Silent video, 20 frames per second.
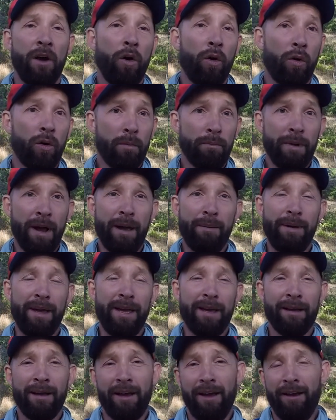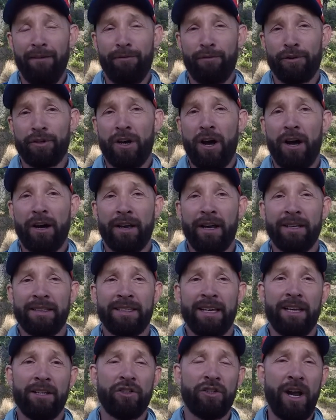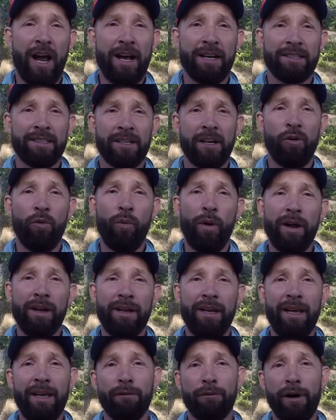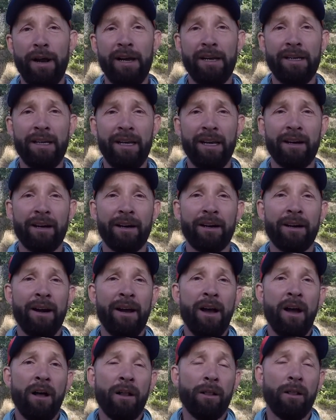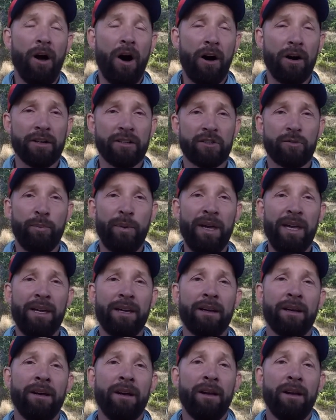or maybe, if we're talking, say, Shasta, Whitney, Rainier, Longs Peak,